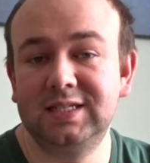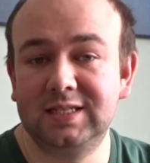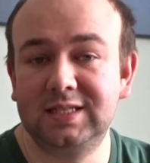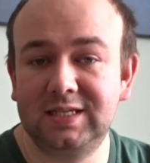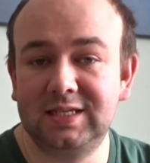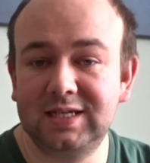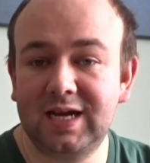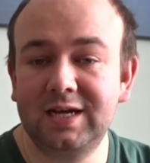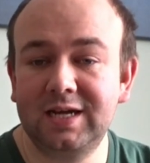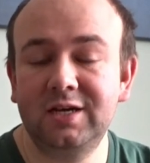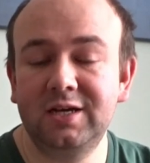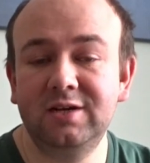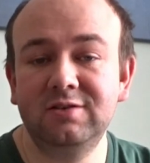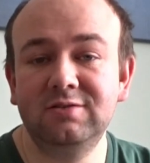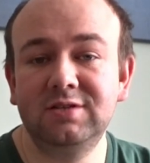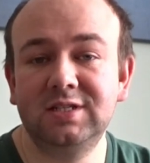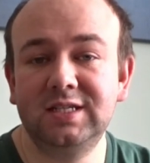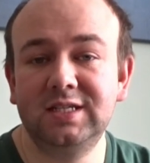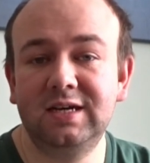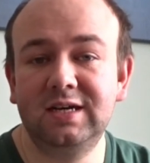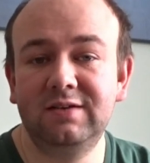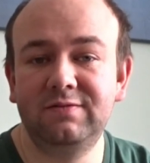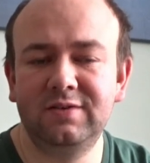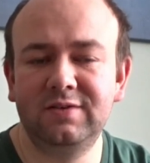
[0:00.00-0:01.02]
and the tango
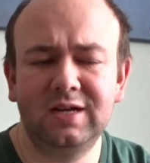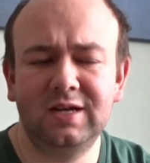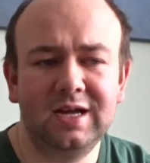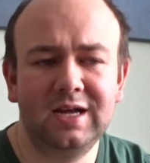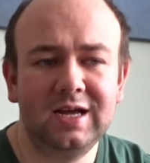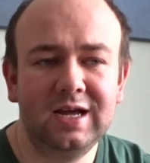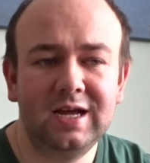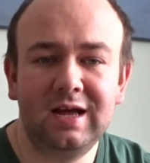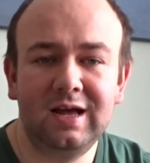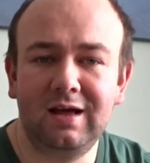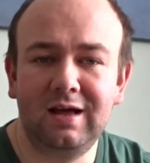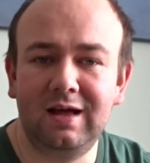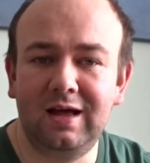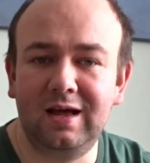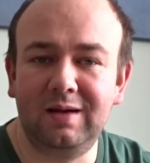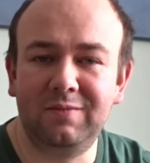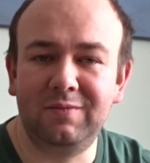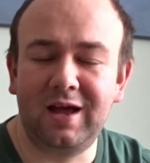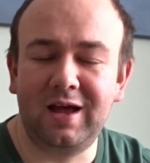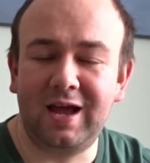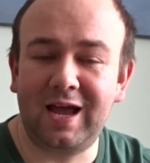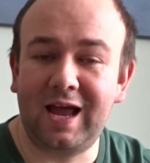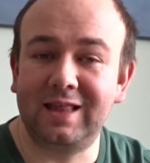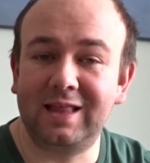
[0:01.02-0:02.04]
stuff.
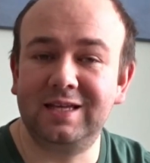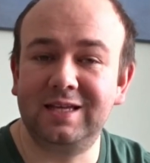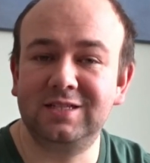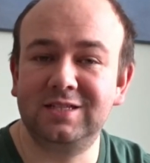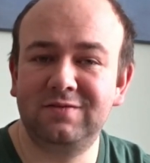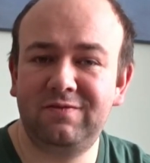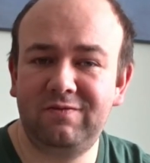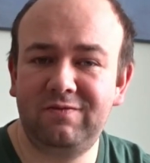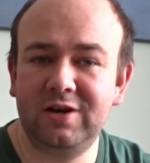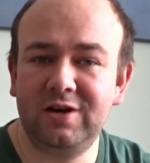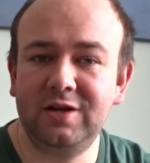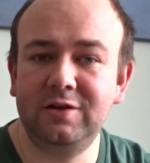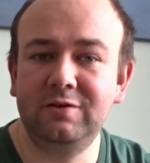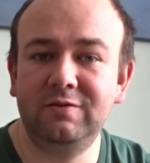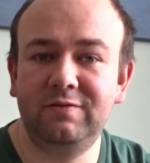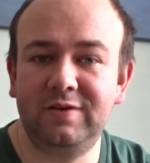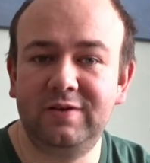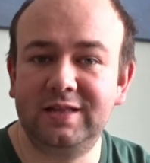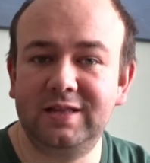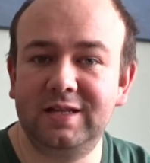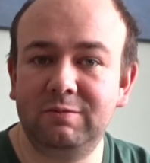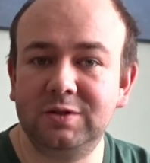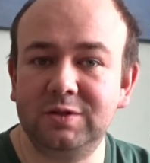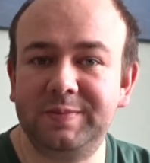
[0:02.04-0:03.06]
I had this flu
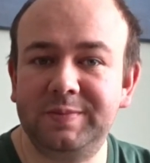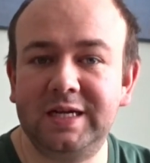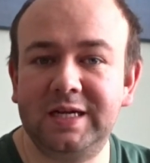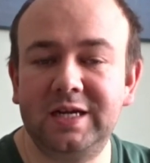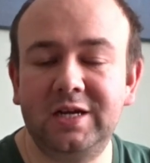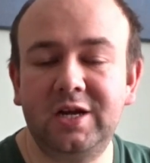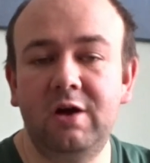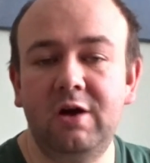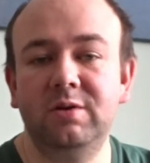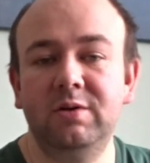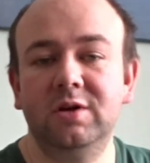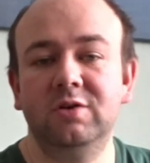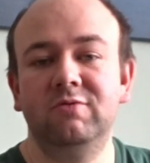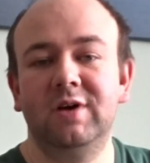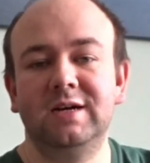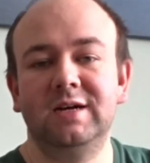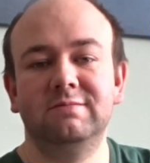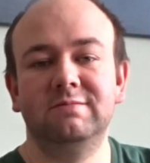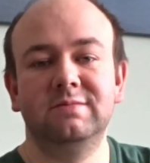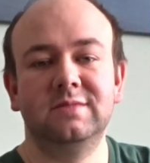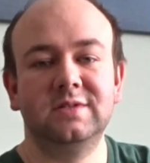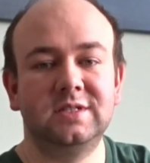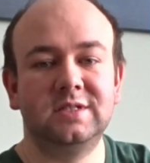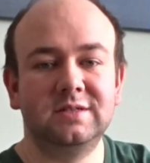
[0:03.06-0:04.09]
thing that was been going
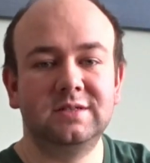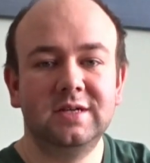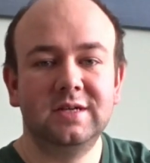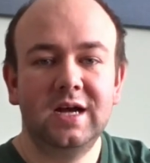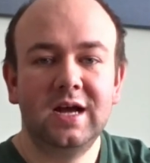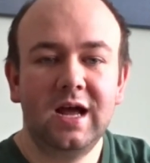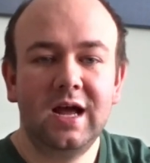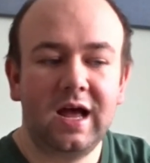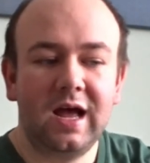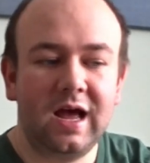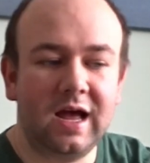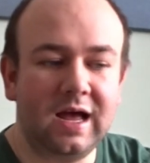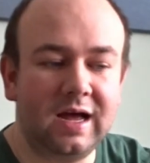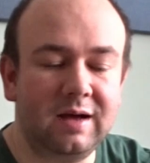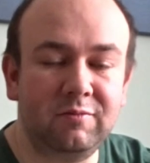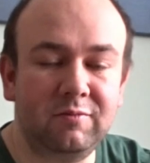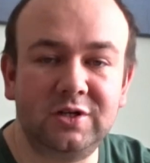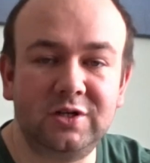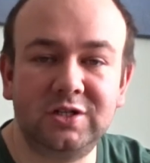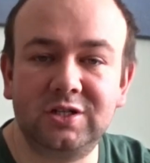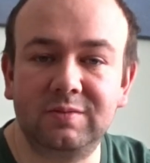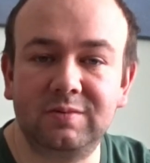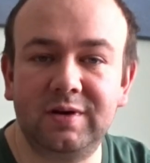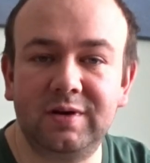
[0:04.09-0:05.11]
around,
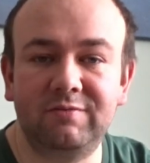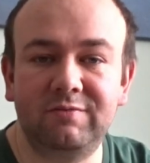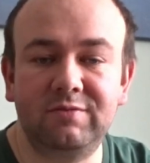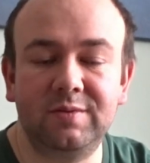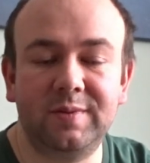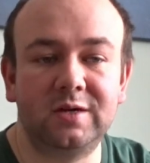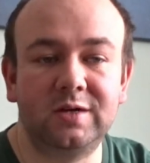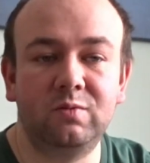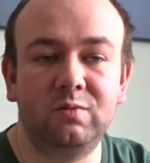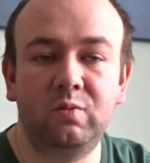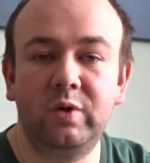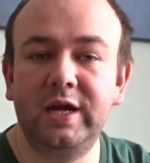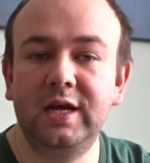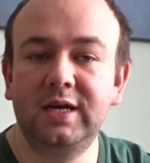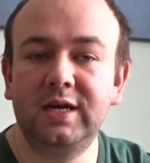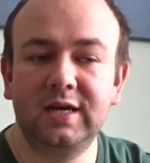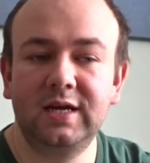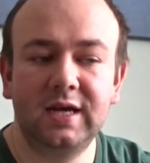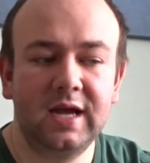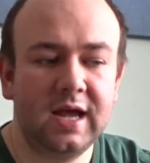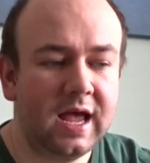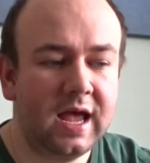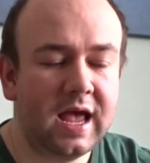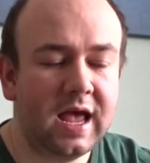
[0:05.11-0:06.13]
which took me out for about a
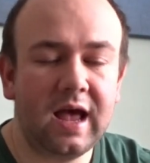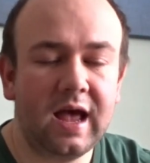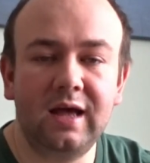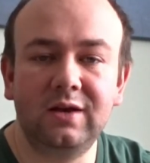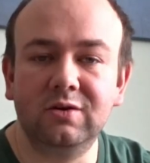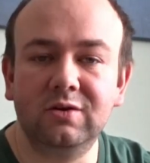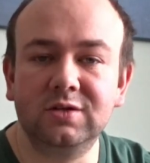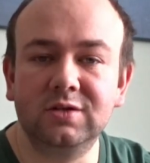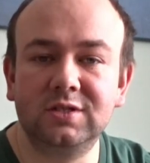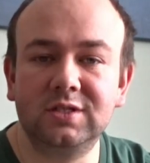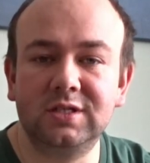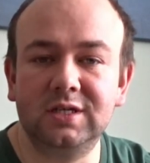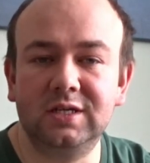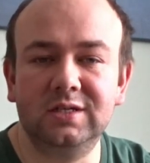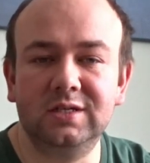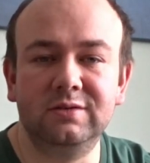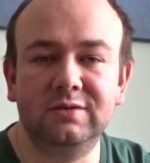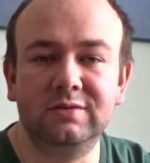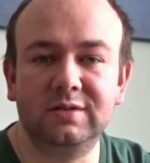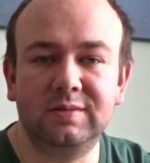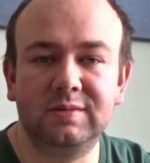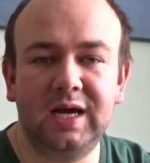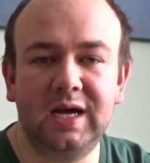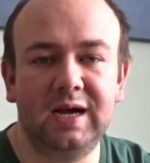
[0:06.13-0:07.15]
week. And
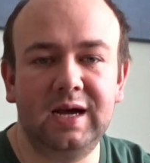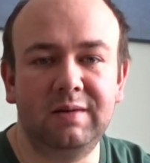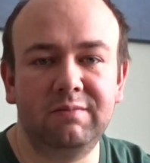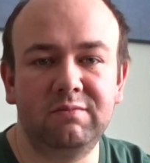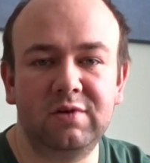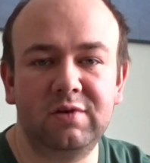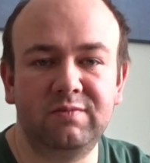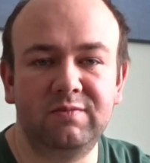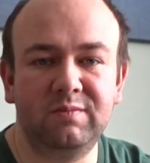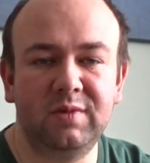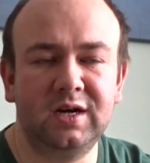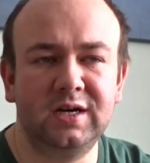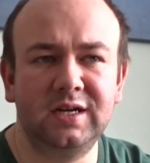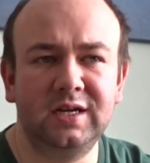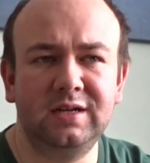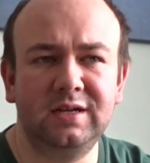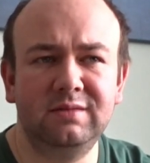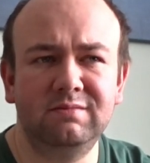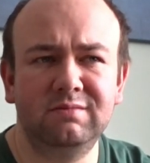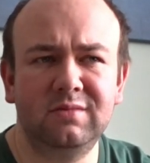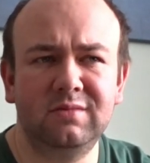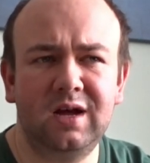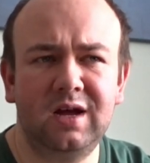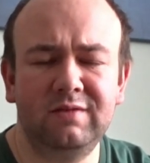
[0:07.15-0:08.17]
also, with my
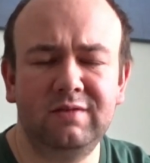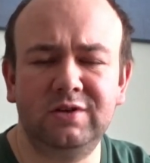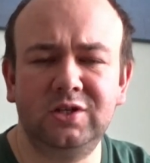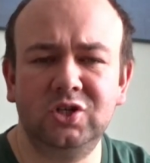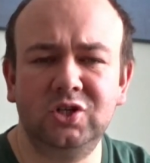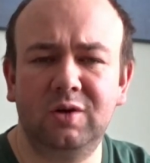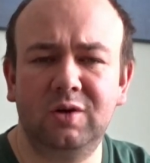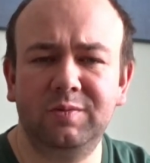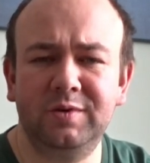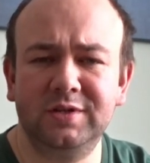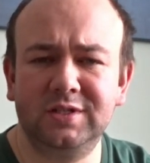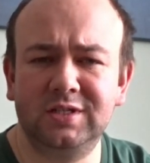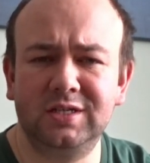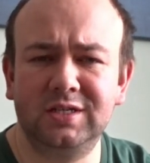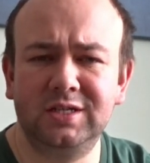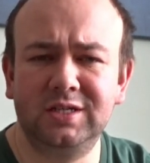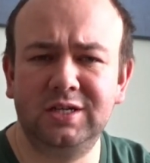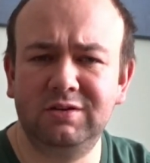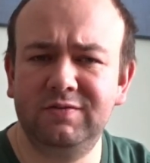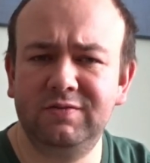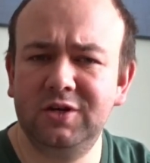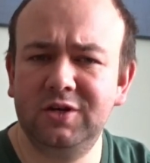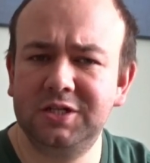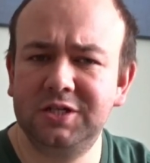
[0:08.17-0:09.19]
other job as a
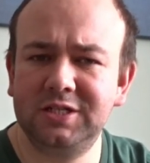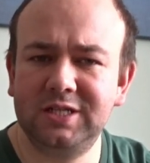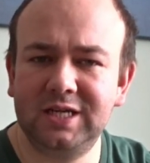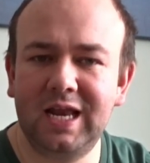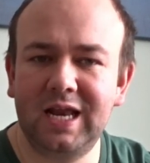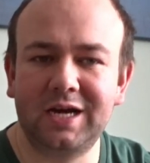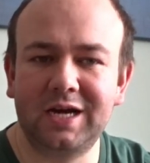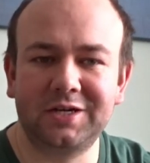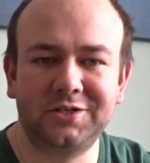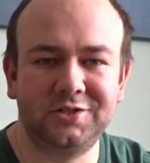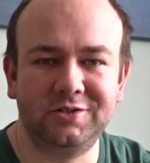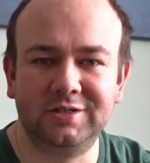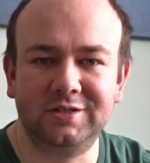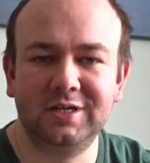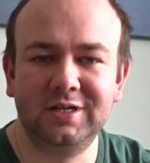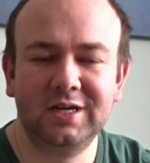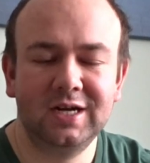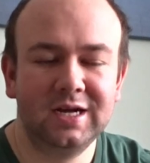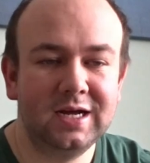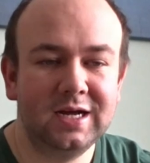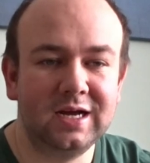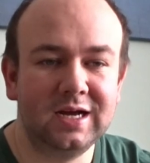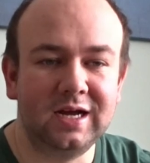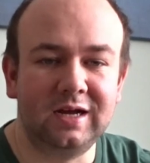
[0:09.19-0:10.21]
university lecturer,
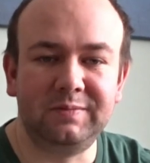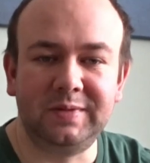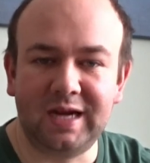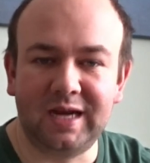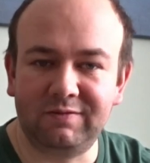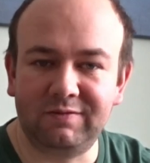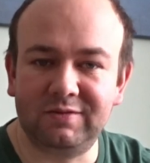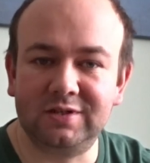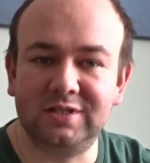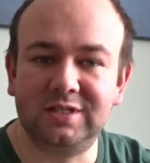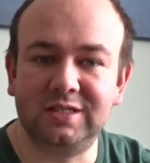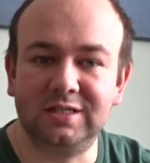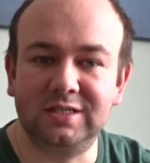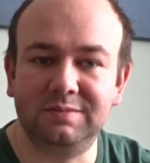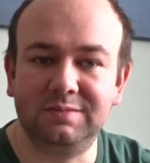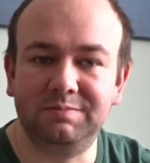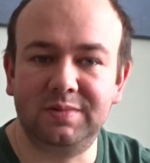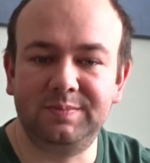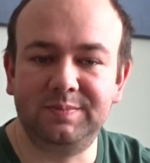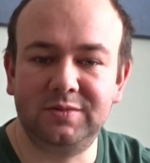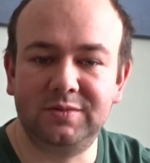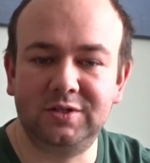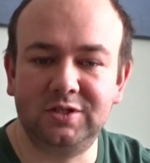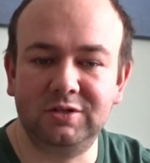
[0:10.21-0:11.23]
I've been having to
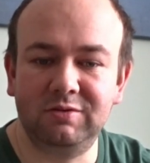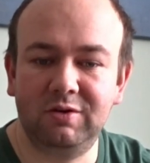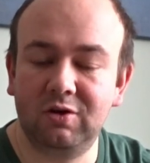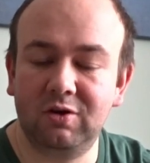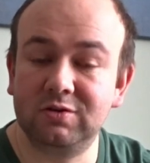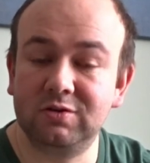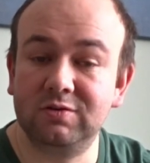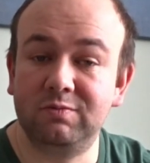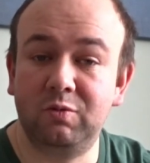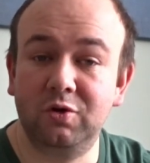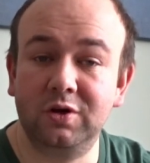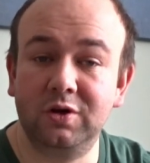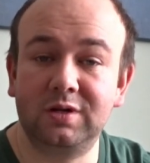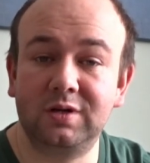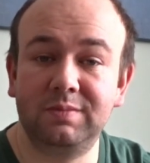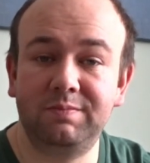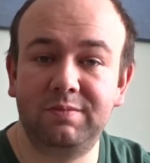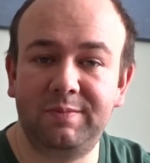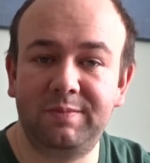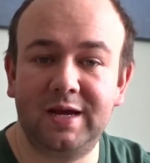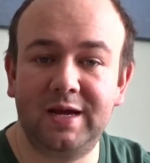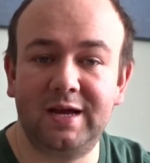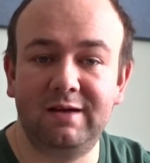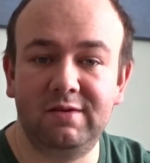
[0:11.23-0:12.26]
do a lot of work
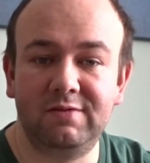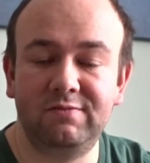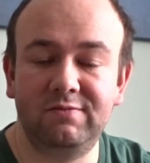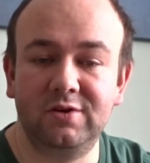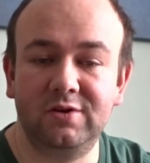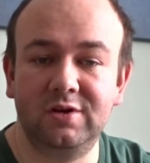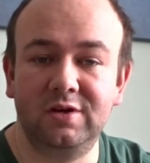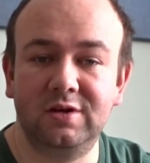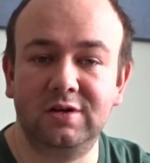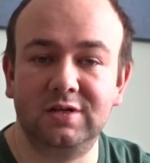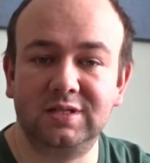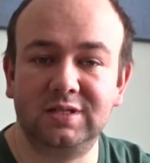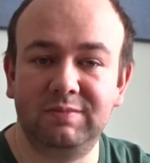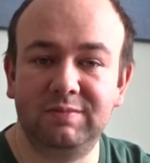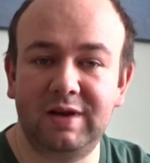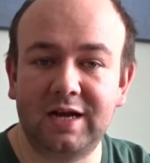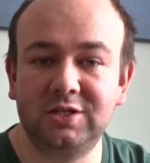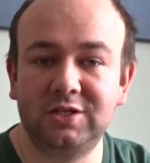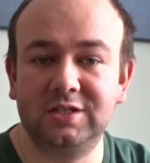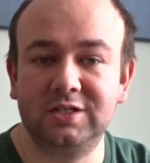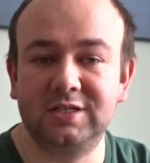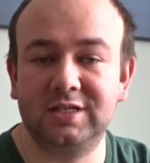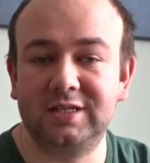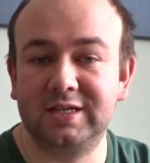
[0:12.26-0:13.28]
preparing for some
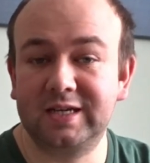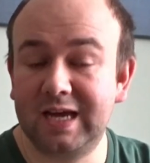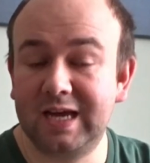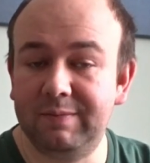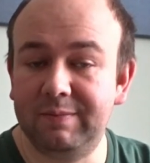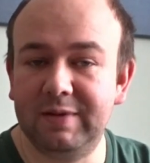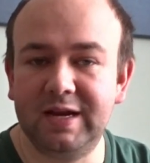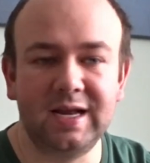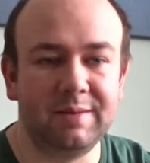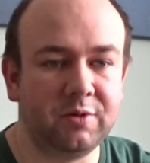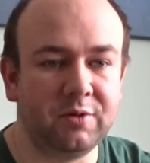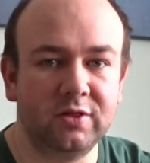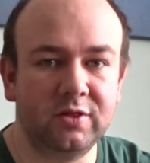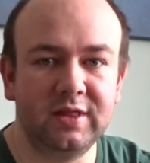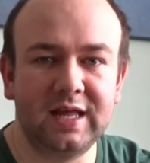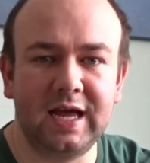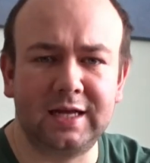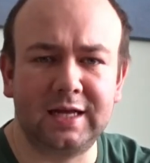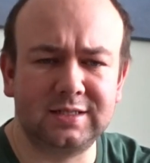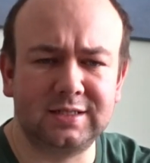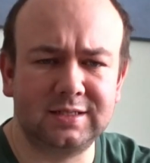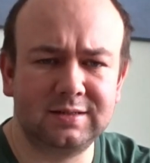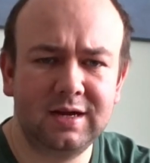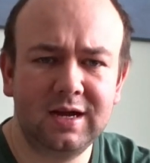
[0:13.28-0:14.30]
lectures that are coming up on
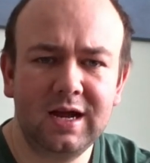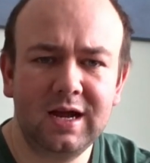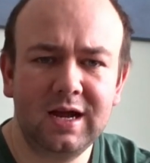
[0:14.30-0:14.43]
that.